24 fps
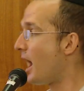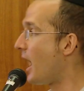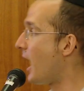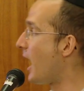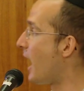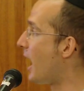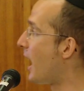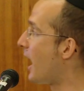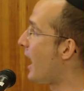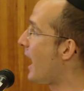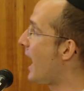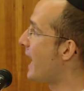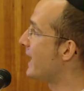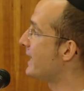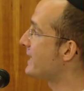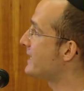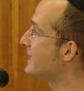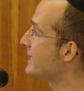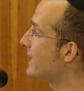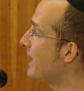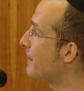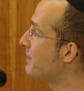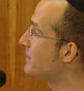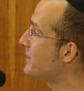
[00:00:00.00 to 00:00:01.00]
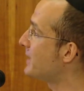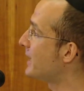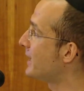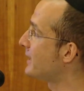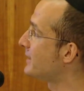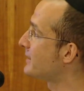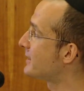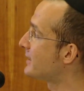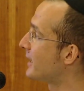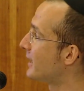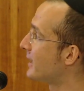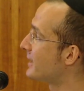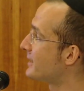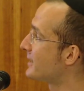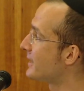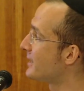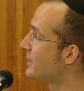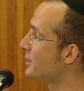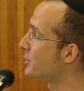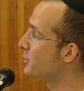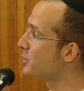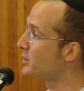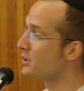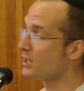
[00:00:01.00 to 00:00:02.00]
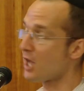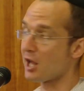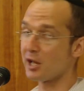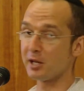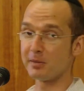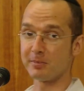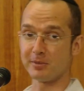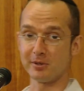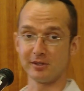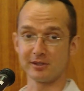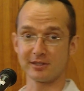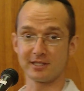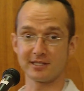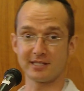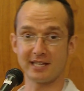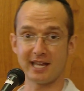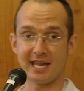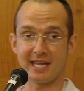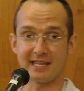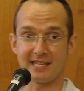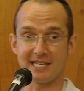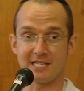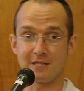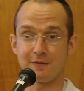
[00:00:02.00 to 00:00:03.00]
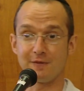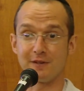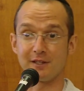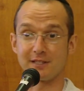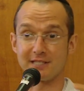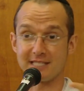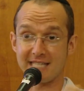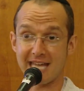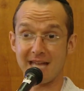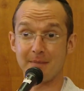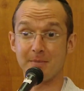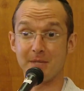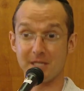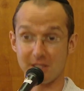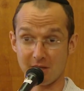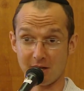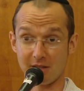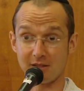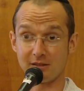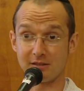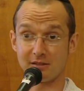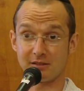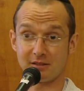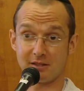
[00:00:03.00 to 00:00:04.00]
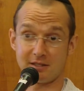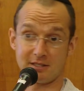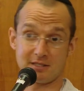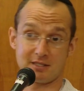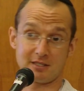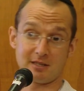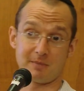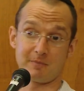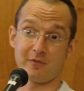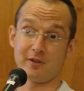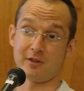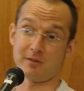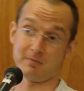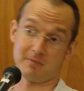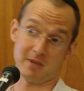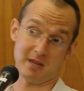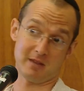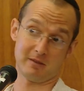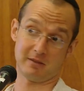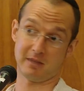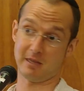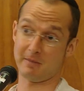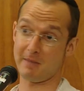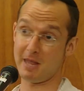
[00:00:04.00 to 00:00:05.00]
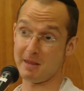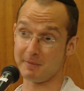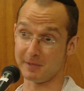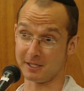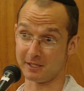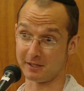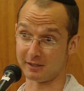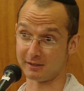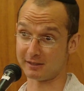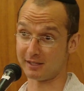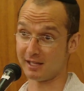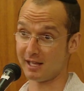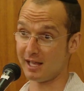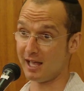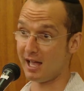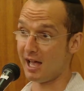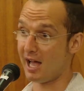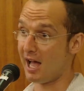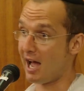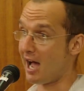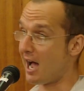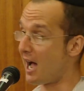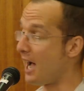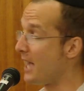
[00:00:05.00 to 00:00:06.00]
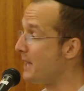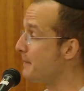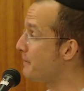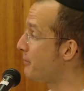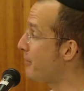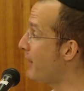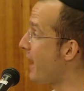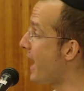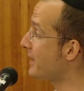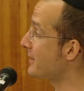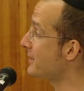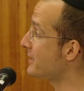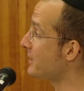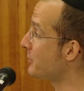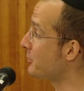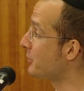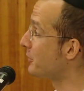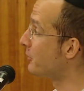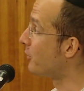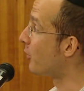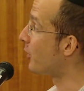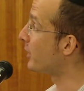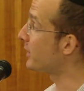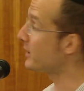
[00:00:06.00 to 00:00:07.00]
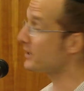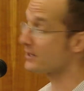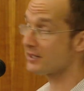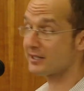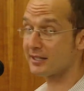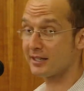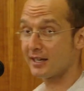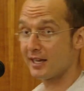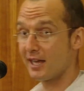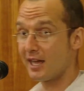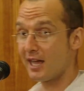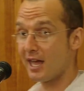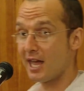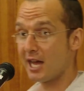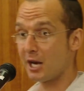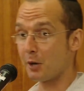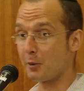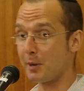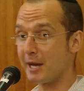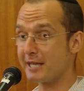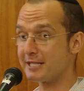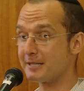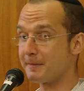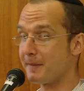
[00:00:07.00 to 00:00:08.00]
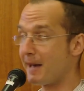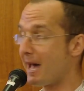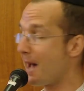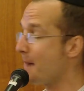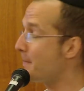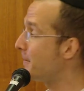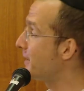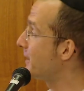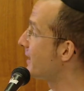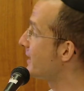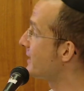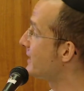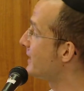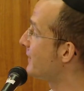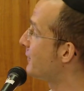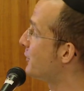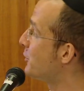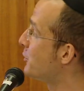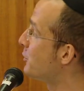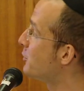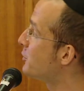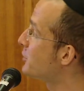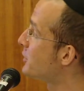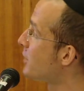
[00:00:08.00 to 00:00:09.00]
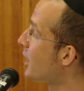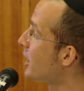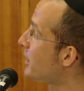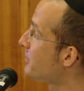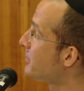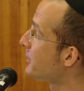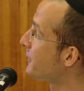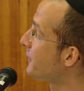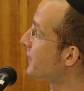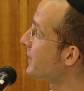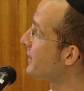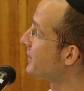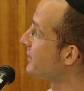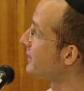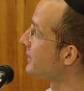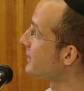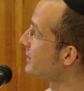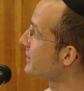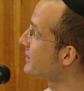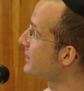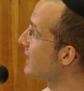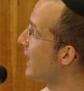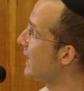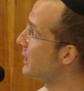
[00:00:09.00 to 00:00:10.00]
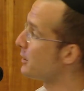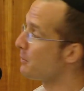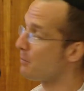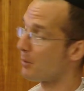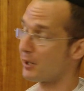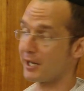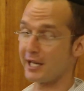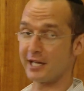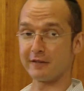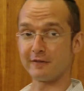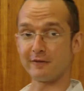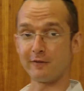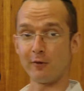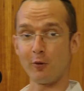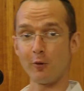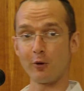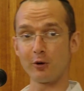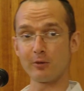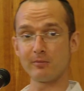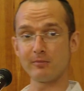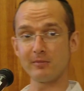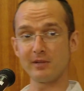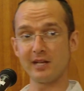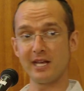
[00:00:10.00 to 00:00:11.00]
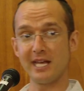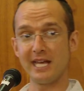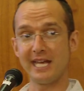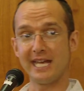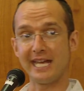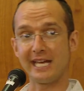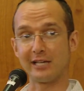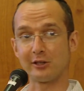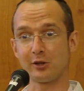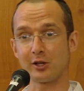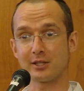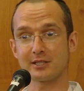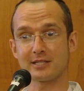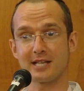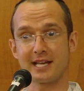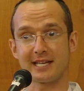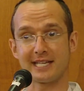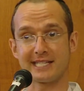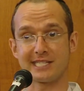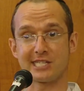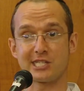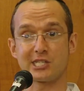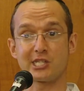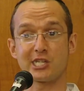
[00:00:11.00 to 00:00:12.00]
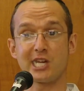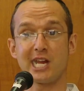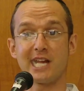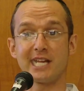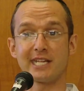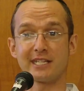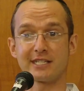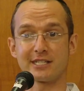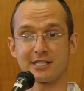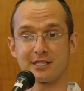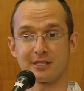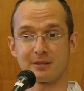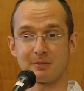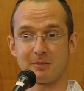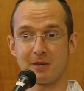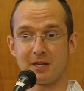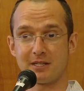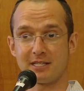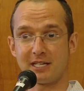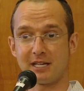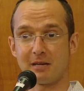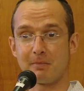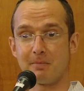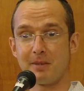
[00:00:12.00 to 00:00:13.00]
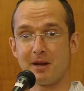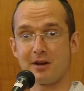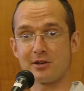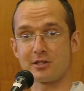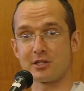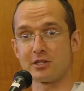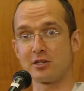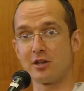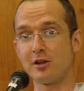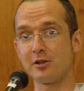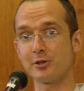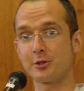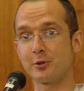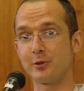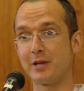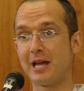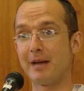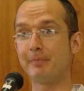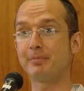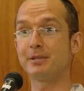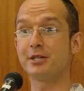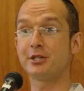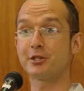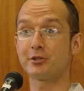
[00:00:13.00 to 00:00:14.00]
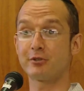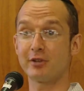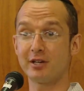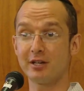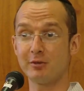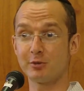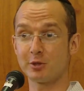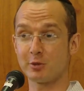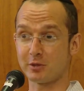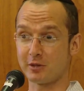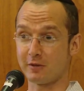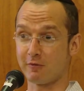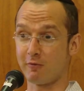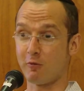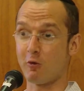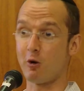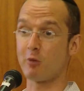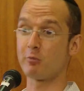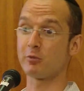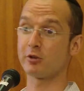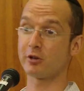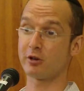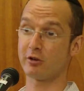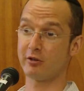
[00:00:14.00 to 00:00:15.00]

And it's tempting to use nullable, to say, hey, these fields can be null, because some fields may be null. In practice, I would avoid it. What ends up happening is if you use nullable fields and you put it in a form, it looks like it's changed, because it compares null to an empty string, which is what the form will